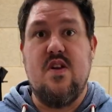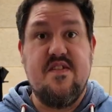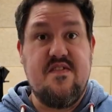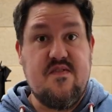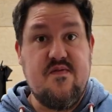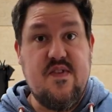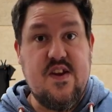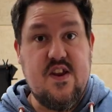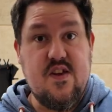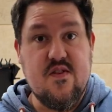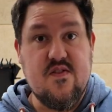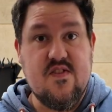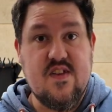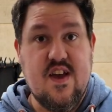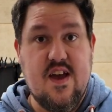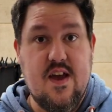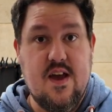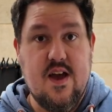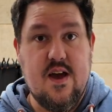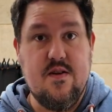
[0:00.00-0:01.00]
list videos
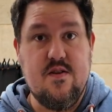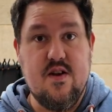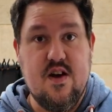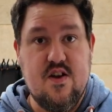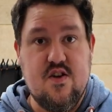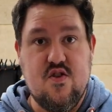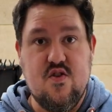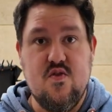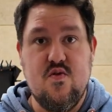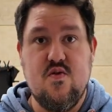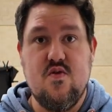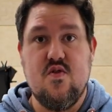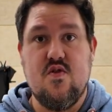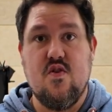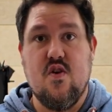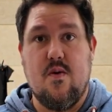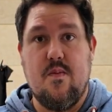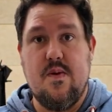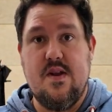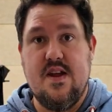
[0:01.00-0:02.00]
I do
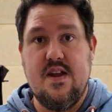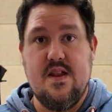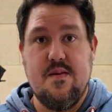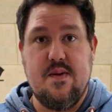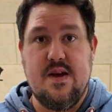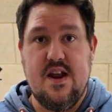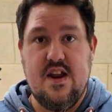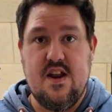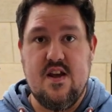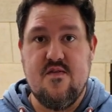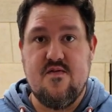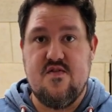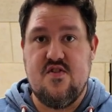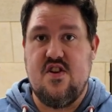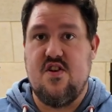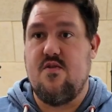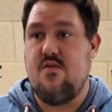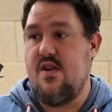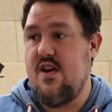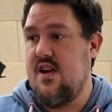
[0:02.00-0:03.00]
normally in the beginning of
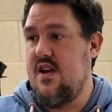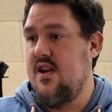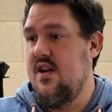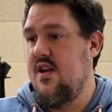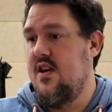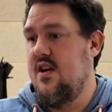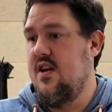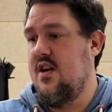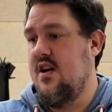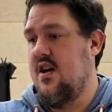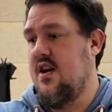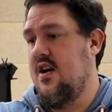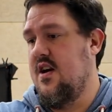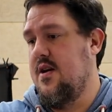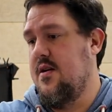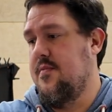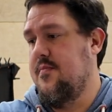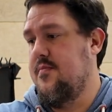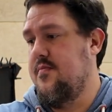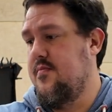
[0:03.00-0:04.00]
January.
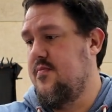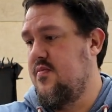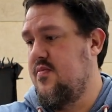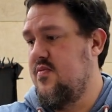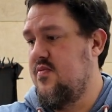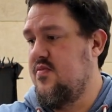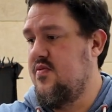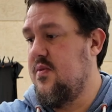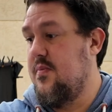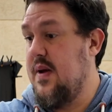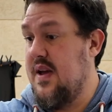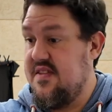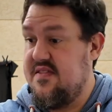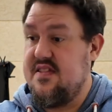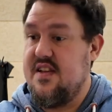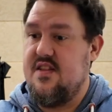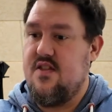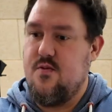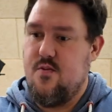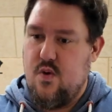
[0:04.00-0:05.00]
The
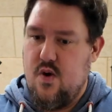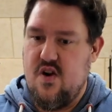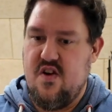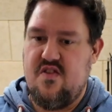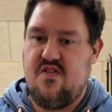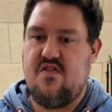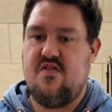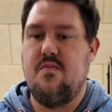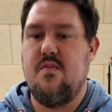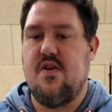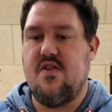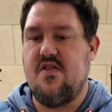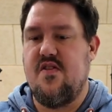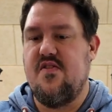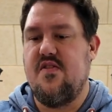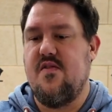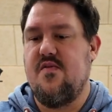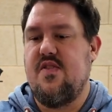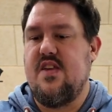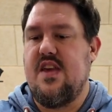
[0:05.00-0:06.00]
best and the worst
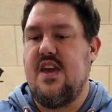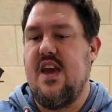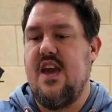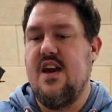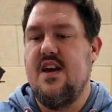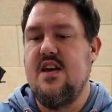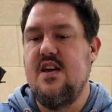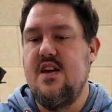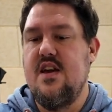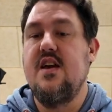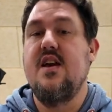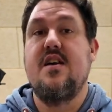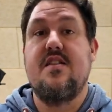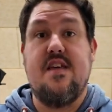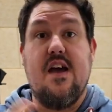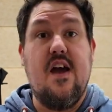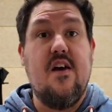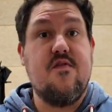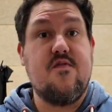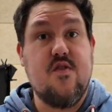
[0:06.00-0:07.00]
models of the year.
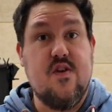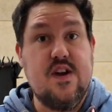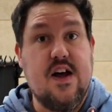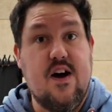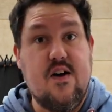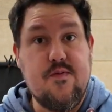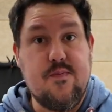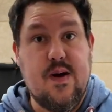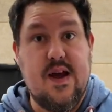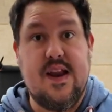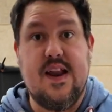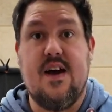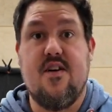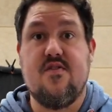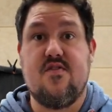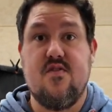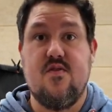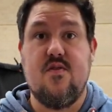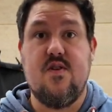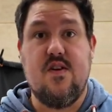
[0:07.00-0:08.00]
They have gone out by now,
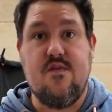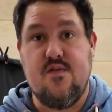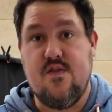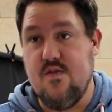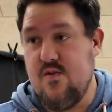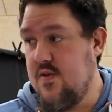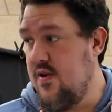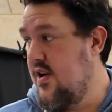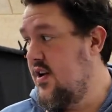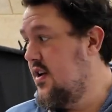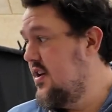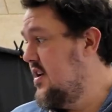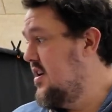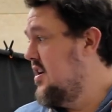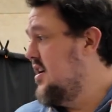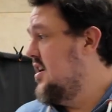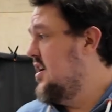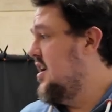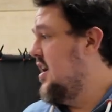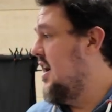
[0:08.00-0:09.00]
so if you
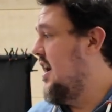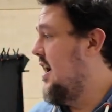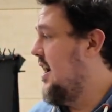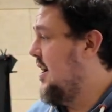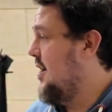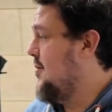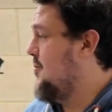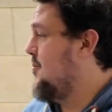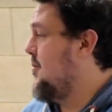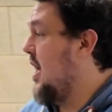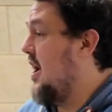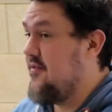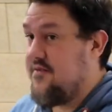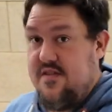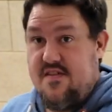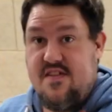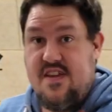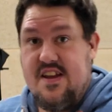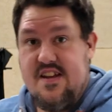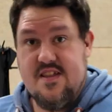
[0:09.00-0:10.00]

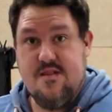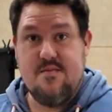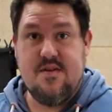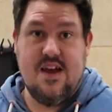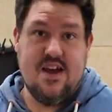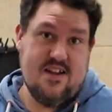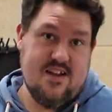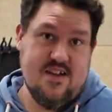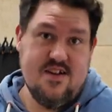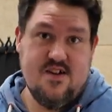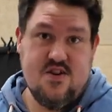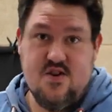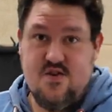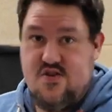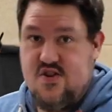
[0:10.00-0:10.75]
haven't seen them yet, do